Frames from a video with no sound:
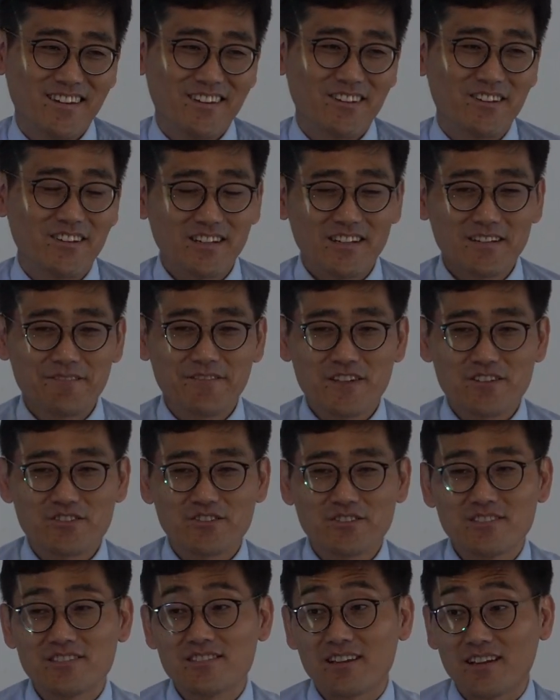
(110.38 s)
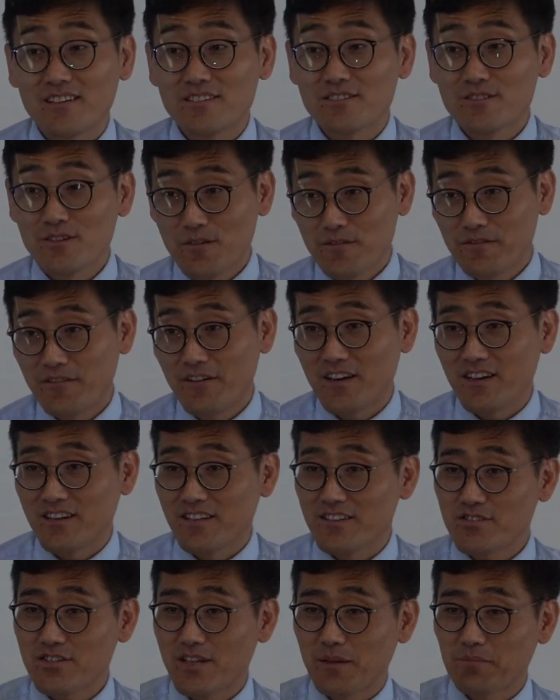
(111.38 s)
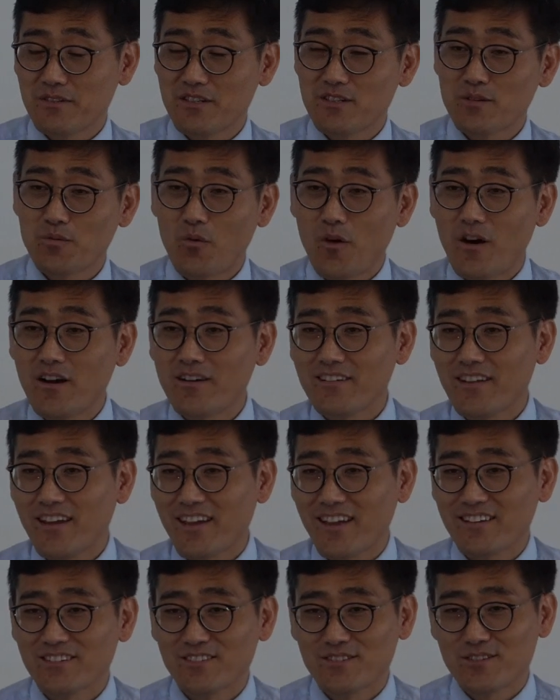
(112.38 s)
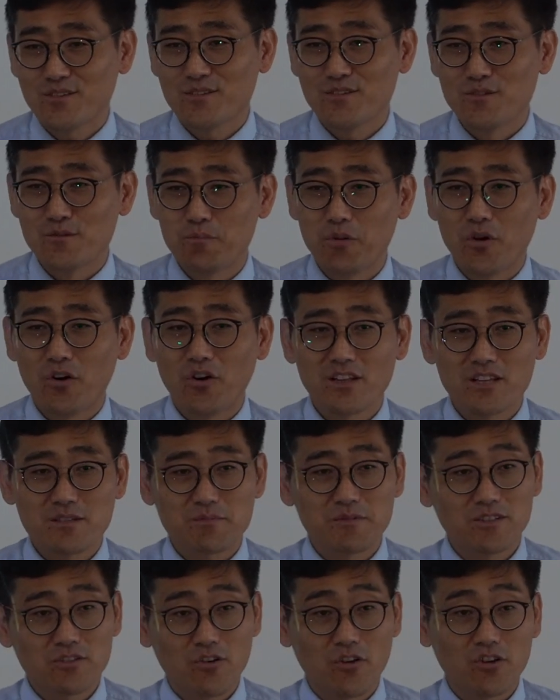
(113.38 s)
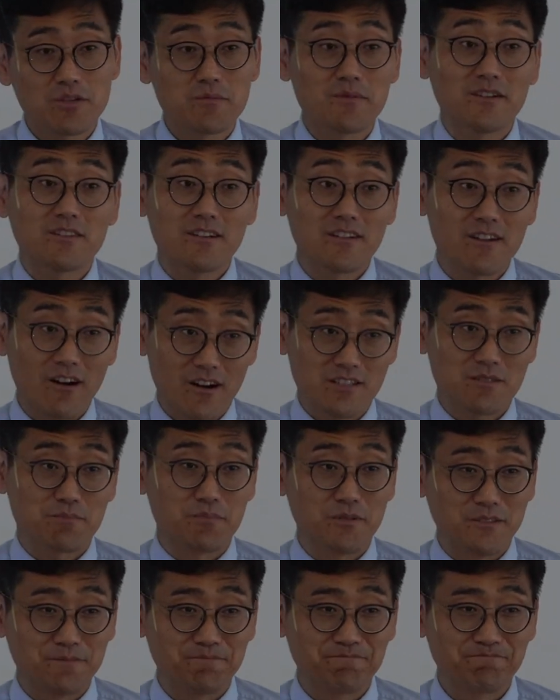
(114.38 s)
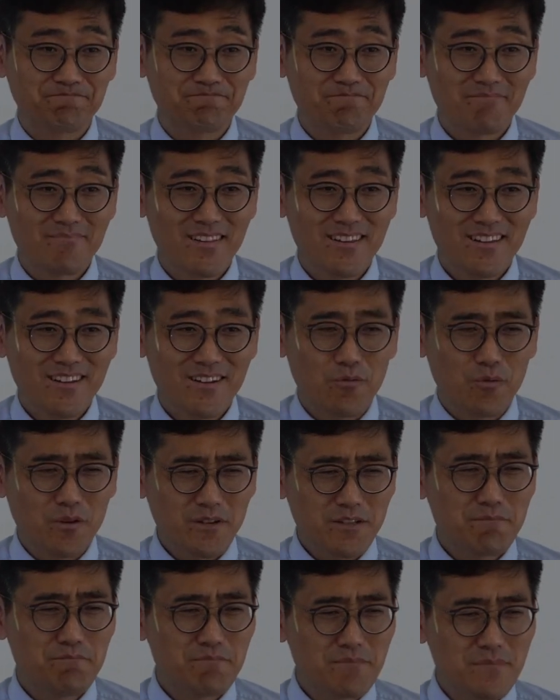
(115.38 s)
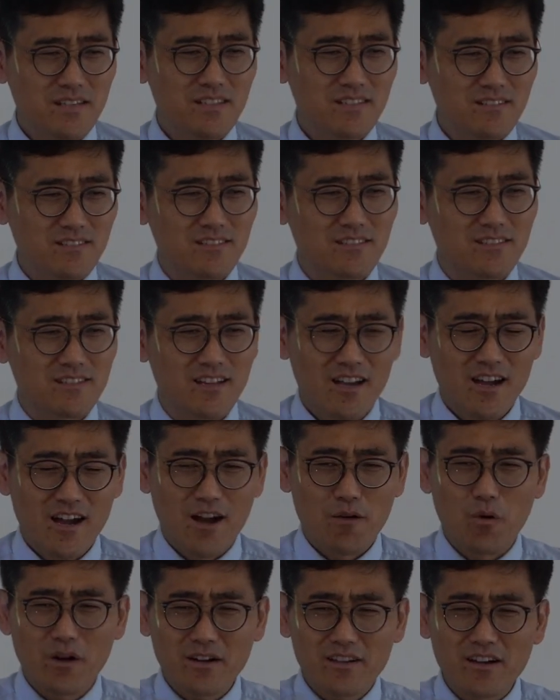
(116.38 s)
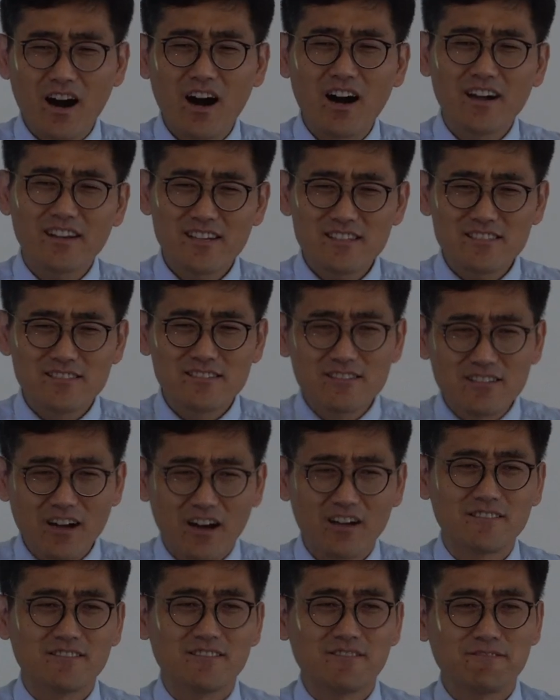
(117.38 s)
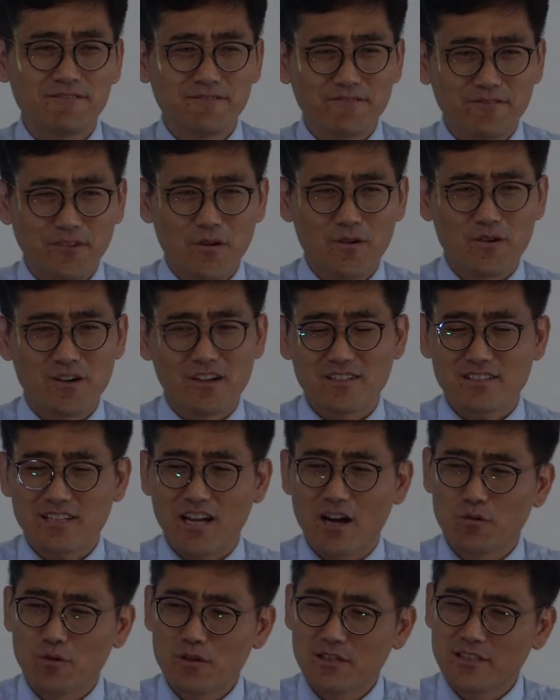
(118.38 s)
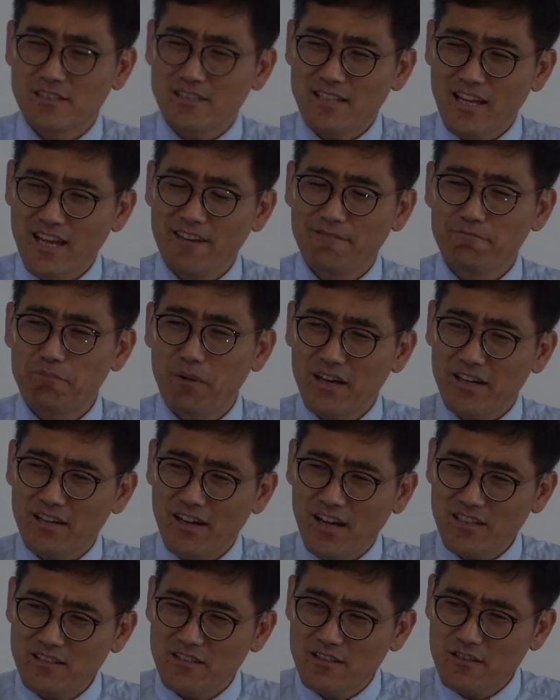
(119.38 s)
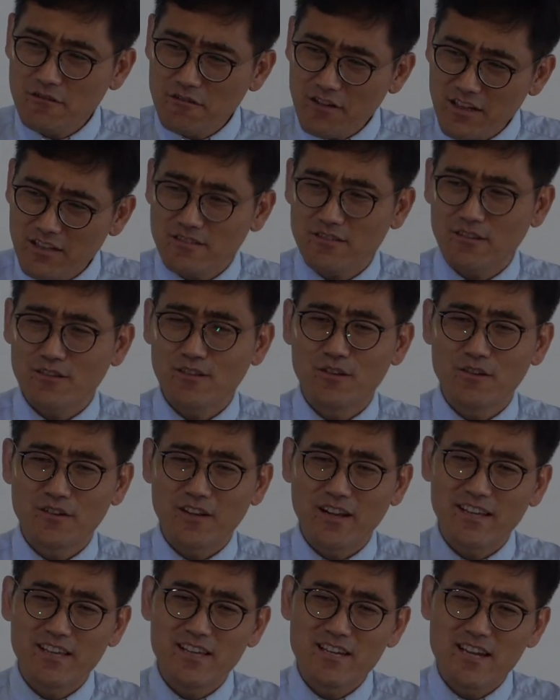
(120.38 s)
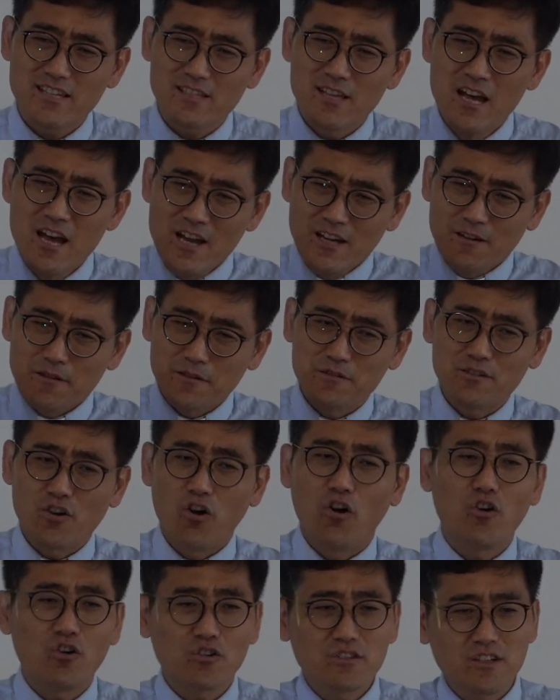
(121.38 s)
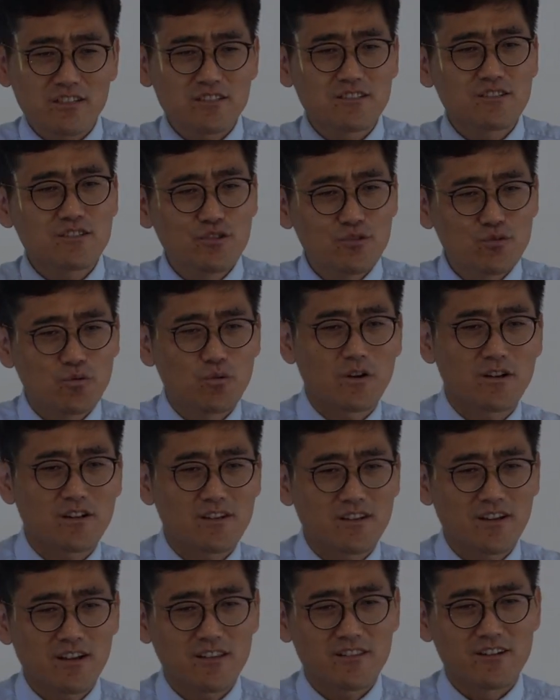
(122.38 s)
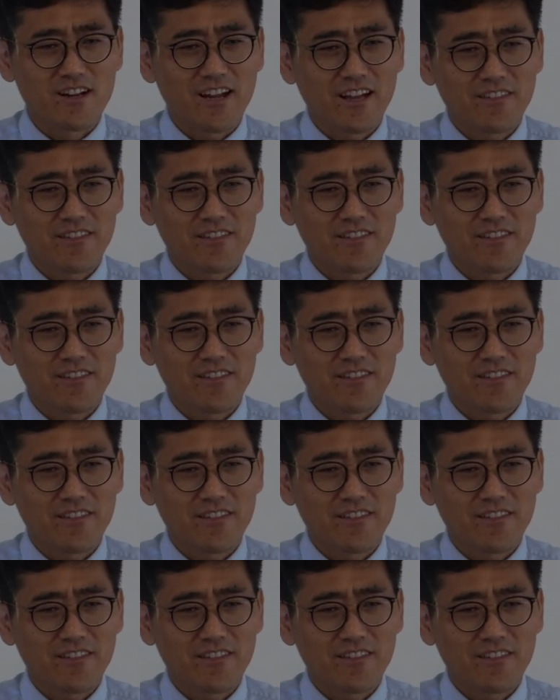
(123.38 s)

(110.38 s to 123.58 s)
You know, in Ephesians so far, in chapters 1 and 2, Paul has been talking about the gospel. What it means, what God has done for us, how we're saved by God's grace alone, and he has called us to one another.